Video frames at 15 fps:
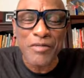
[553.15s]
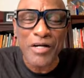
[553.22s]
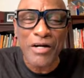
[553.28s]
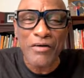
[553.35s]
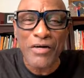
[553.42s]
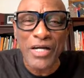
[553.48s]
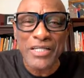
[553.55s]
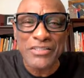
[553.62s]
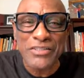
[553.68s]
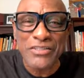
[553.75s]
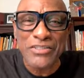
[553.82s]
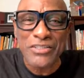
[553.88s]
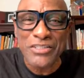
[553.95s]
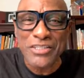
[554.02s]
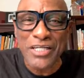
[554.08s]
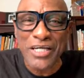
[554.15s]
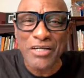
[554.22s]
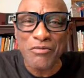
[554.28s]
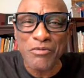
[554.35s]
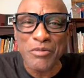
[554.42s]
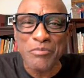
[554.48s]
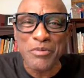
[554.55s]
All right, Sister
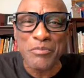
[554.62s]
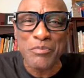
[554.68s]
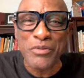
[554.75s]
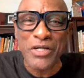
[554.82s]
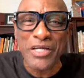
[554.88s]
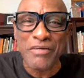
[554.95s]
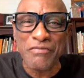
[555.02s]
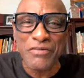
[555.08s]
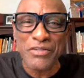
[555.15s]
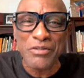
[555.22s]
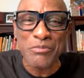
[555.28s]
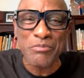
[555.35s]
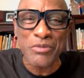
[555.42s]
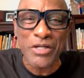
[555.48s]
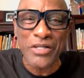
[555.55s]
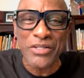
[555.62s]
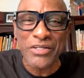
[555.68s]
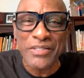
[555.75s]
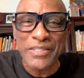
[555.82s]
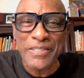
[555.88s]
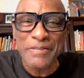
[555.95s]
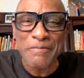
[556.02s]
Cheney, we'll be praying for your
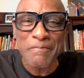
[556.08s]
brother.